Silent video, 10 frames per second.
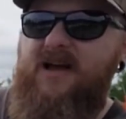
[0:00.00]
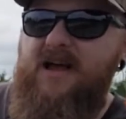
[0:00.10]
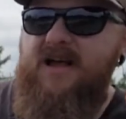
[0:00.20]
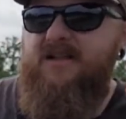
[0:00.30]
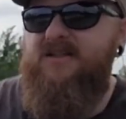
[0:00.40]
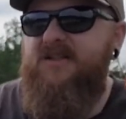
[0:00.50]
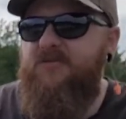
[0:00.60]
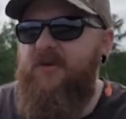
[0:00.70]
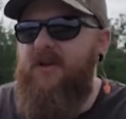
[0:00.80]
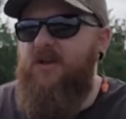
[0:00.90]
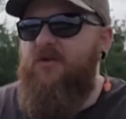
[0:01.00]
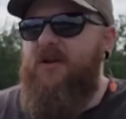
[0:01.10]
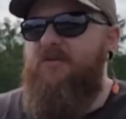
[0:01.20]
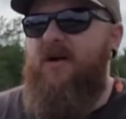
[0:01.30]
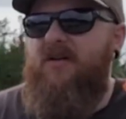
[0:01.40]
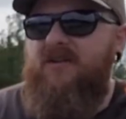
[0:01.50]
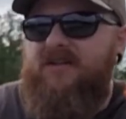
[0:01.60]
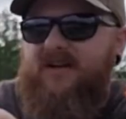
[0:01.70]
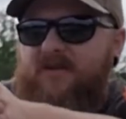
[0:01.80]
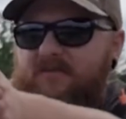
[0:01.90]
and see if we can do any better this
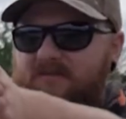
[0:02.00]
time.